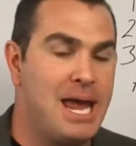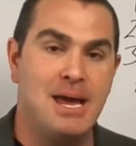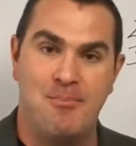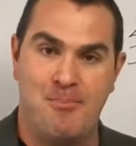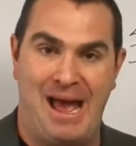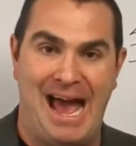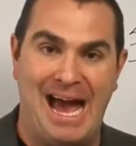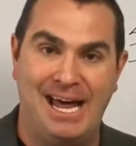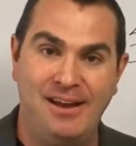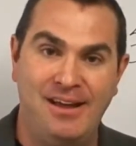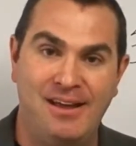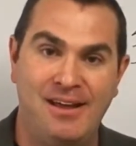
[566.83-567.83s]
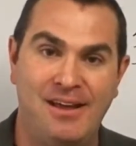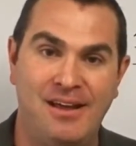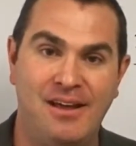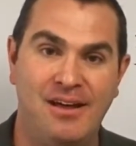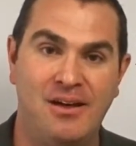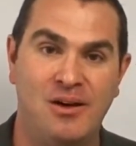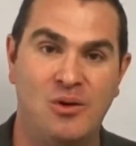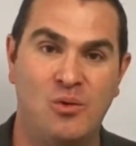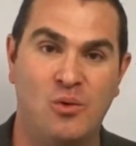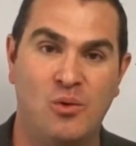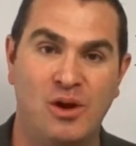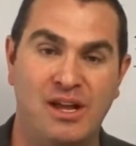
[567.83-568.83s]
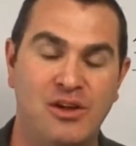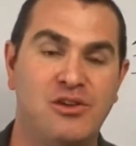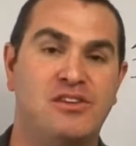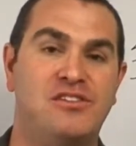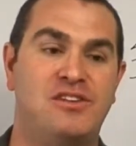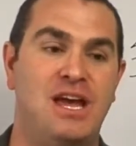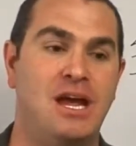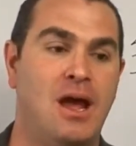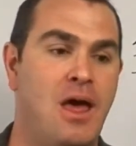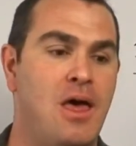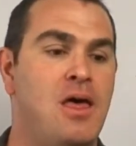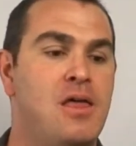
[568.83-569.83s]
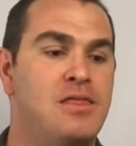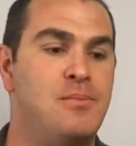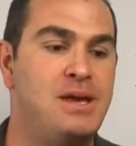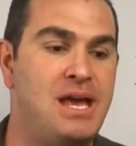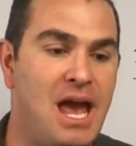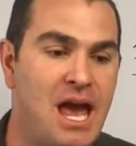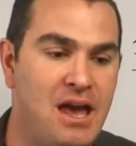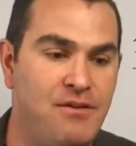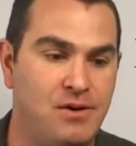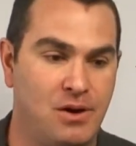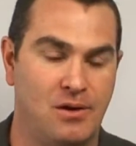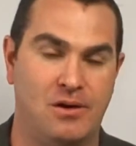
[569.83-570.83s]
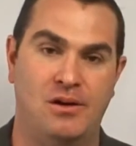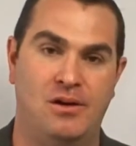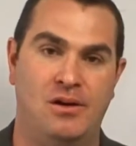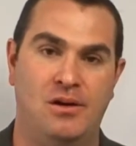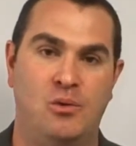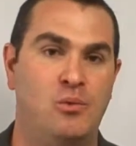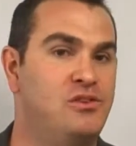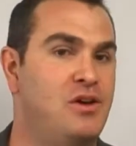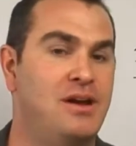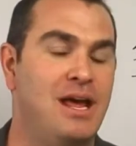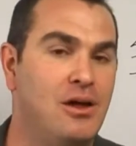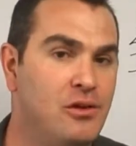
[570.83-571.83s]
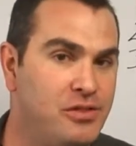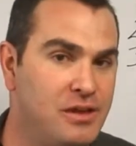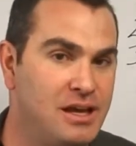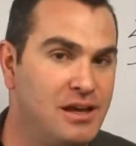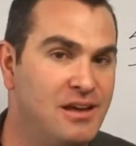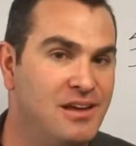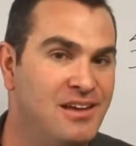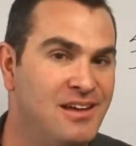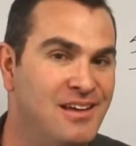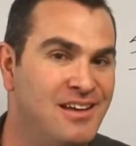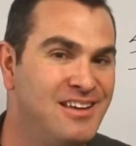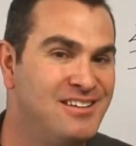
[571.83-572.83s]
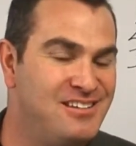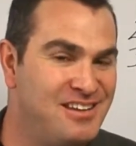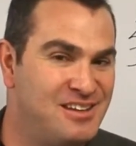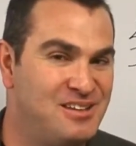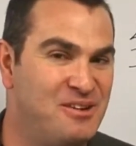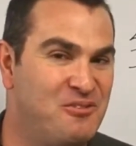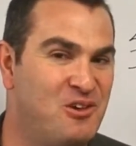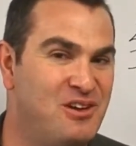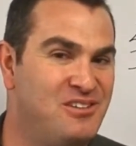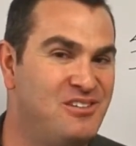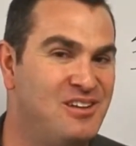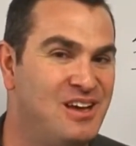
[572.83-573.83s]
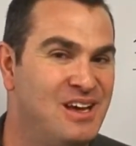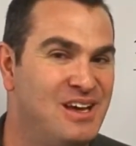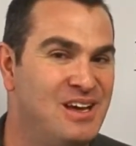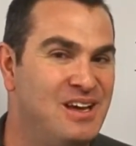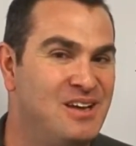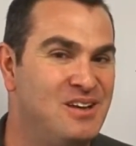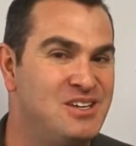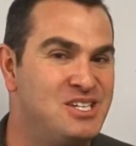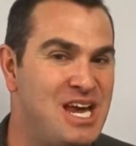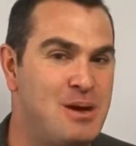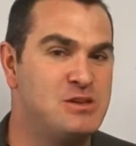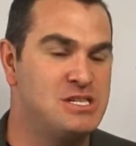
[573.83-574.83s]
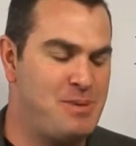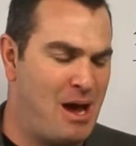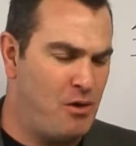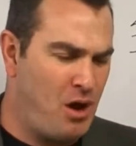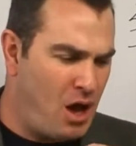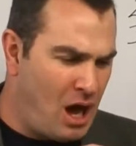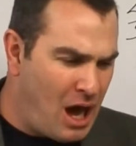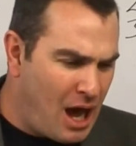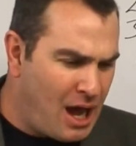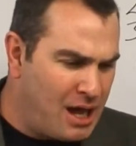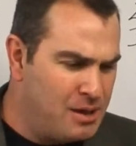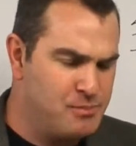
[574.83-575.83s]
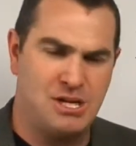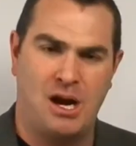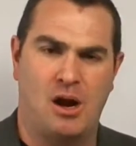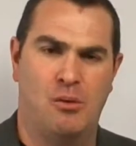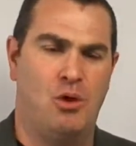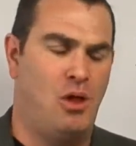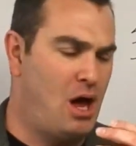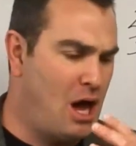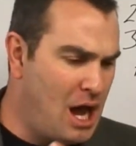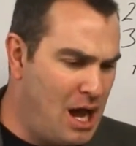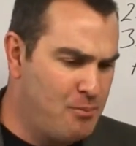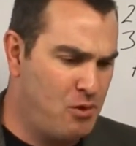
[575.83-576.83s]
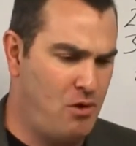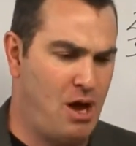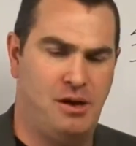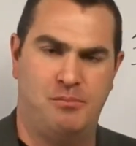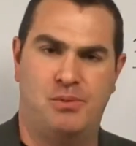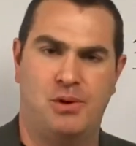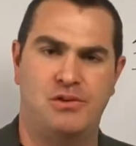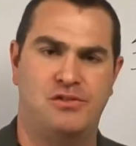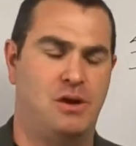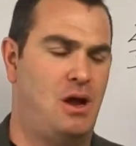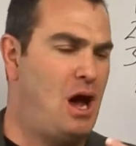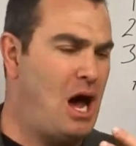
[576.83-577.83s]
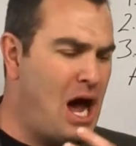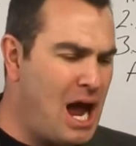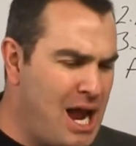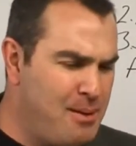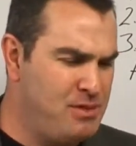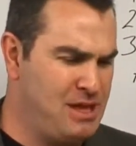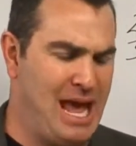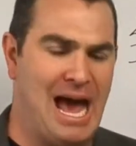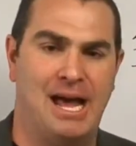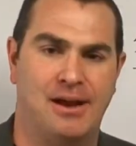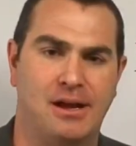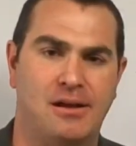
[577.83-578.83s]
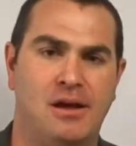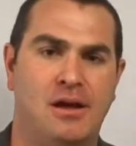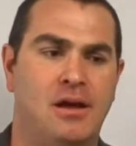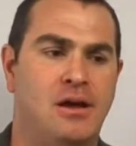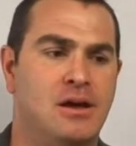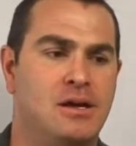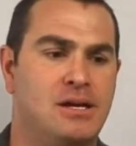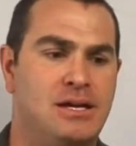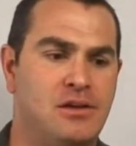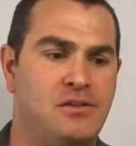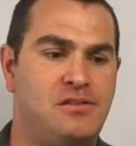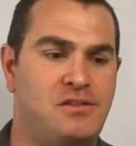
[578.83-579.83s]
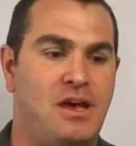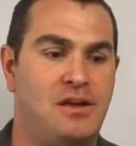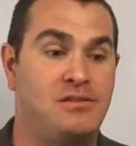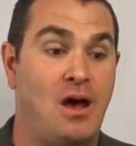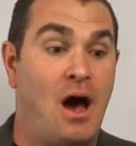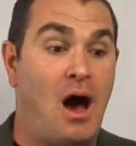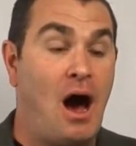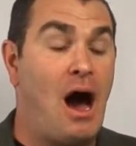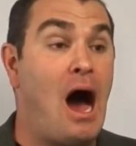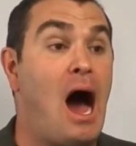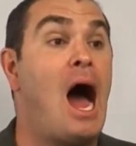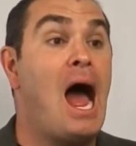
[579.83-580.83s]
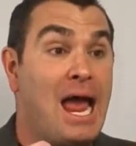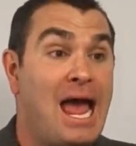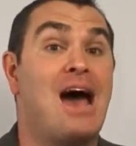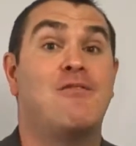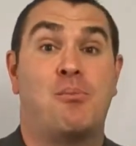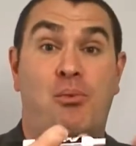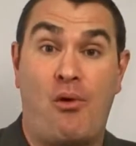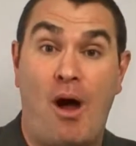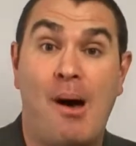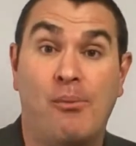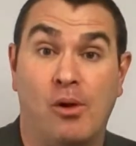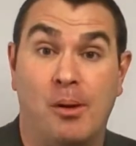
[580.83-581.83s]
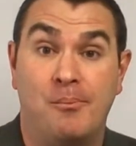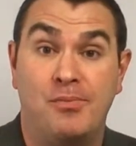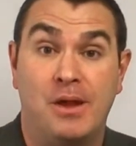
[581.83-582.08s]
am bad, guilt is saying the behavior was unhealthy. See the difference? Shame is about, I am terrible, I'm a rotten person, I'm the addict. Guilt says, I have a problem,